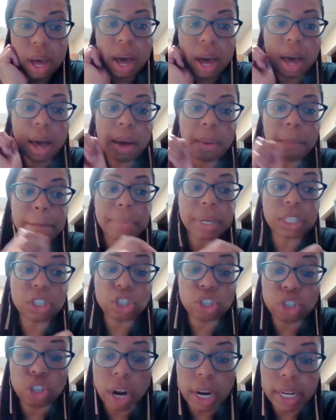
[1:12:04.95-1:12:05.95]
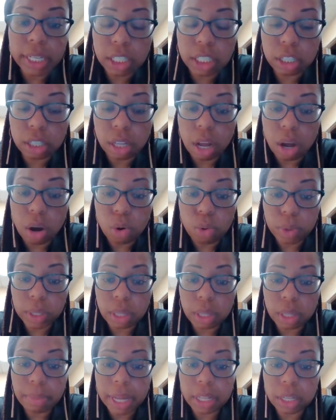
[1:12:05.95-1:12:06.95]
Um, but start slow
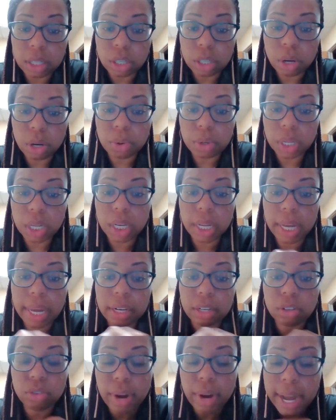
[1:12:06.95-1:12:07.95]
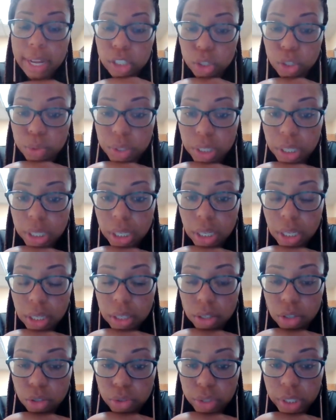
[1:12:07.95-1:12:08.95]
with the melatonin and gradually
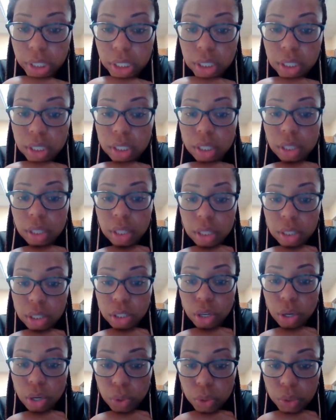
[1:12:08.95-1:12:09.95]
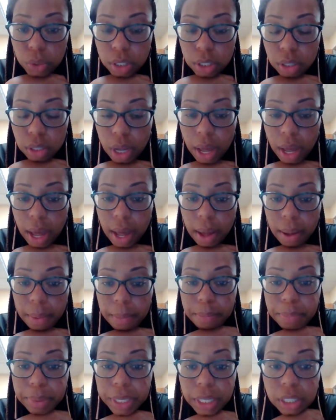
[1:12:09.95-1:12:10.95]
increase the dose
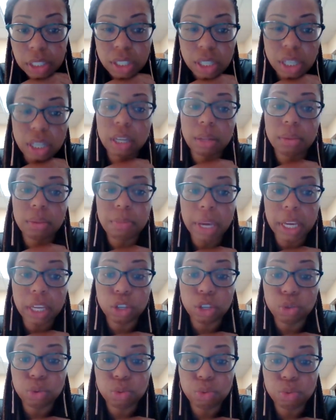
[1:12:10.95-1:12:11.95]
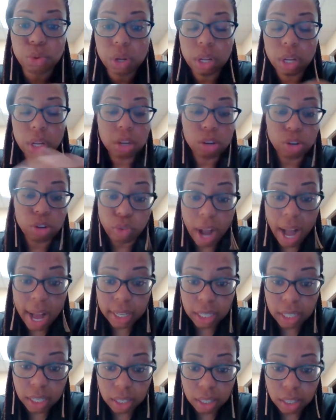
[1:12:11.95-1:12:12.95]
um, because it can make you
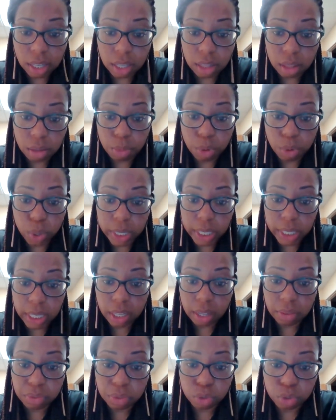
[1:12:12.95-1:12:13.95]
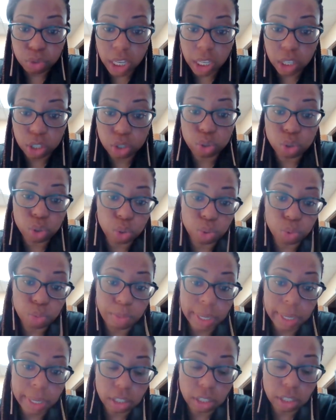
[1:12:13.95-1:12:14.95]
groggy in the morning if you take too
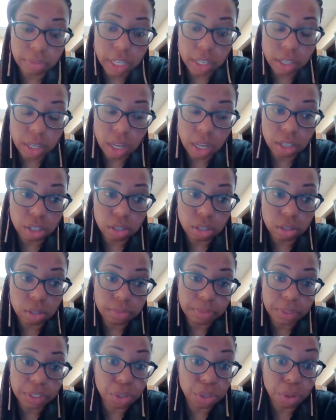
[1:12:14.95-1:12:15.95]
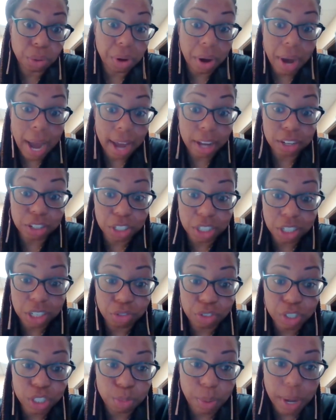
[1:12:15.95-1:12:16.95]
much of it and you don't know how you're going
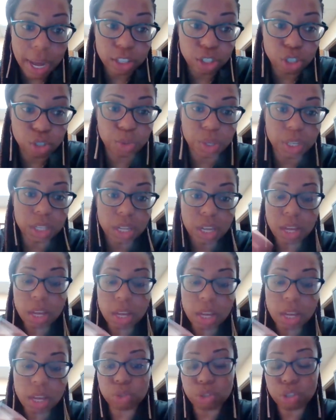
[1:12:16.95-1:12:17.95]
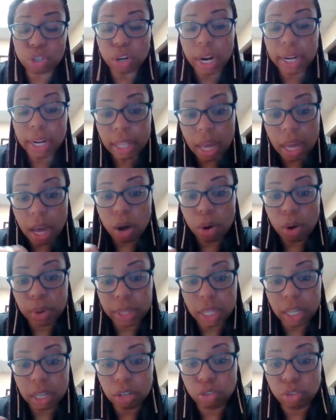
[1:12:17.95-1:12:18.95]
to respond to it. So start low
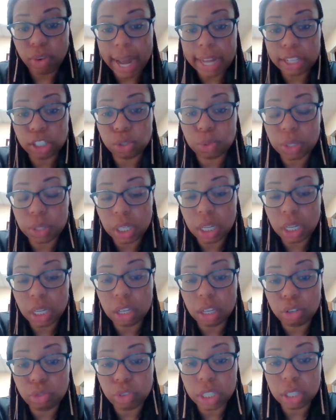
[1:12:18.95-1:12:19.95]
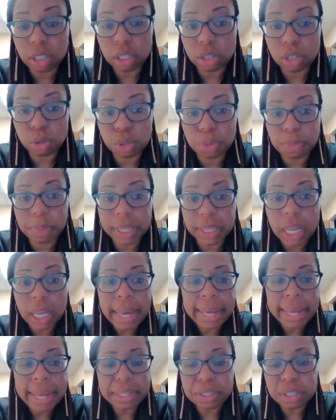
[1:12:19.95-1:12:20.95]
and then gradually increase the dose. But
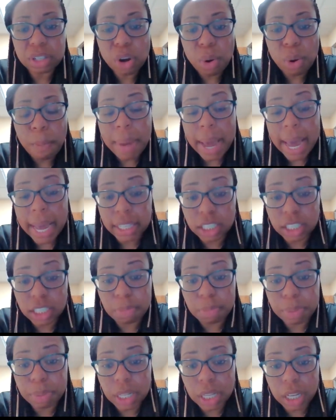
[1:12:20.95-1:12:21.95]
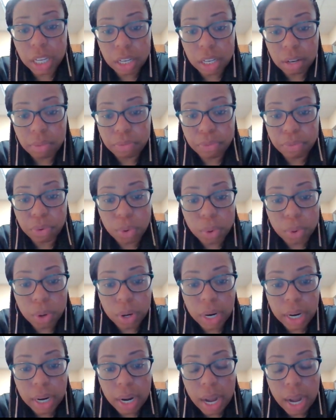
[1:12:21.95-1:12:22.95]
there's no magic bullet
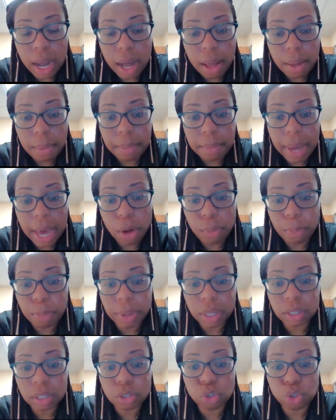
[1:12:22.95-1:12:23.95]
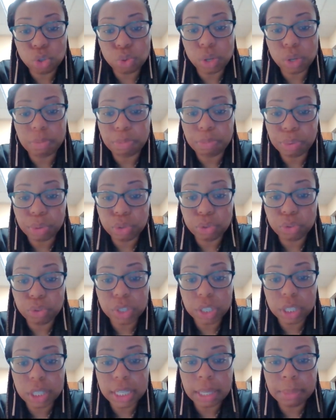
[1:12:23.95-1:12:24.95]
for um, helping to
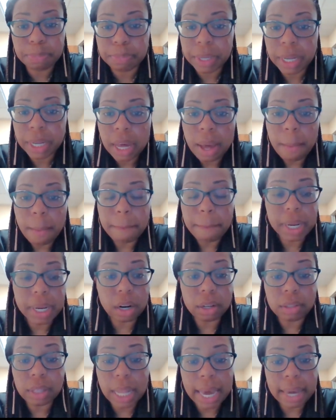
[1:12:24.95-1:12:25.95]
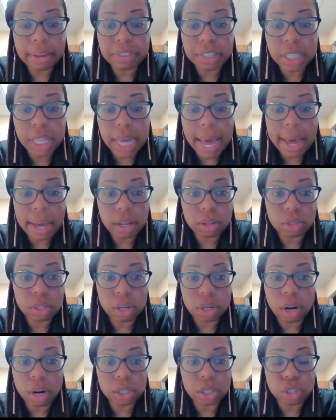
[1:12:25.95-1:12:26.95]
improve sleep, but our lifestyles
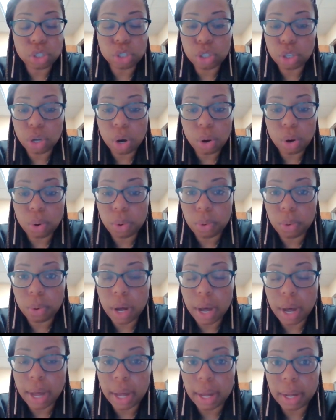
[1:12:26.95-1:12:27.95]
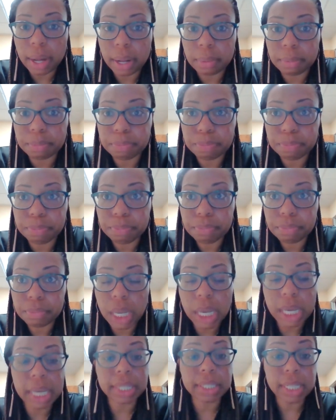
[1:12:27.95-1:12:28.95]
are so um,
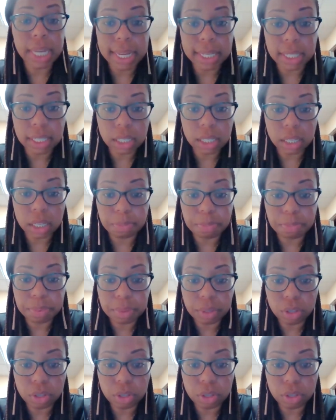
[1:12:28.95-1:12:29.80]
anti sleep.